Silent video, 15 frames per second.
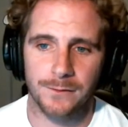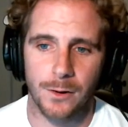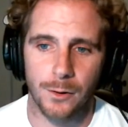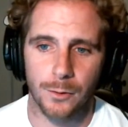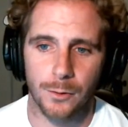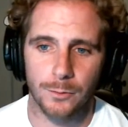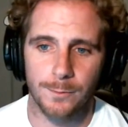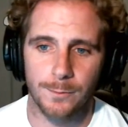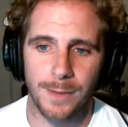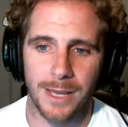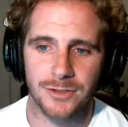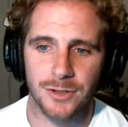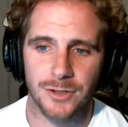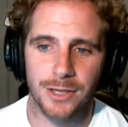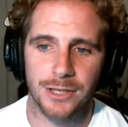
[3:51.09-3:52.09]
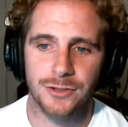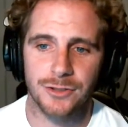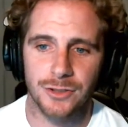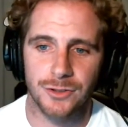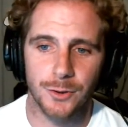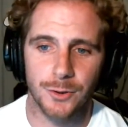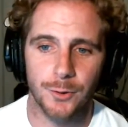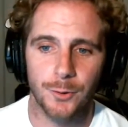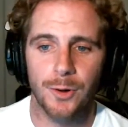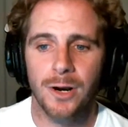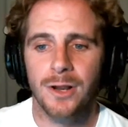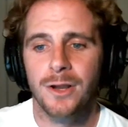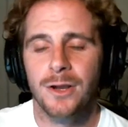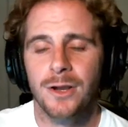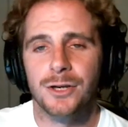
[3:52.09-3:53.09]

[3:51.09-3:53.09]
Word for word: so make sure that you do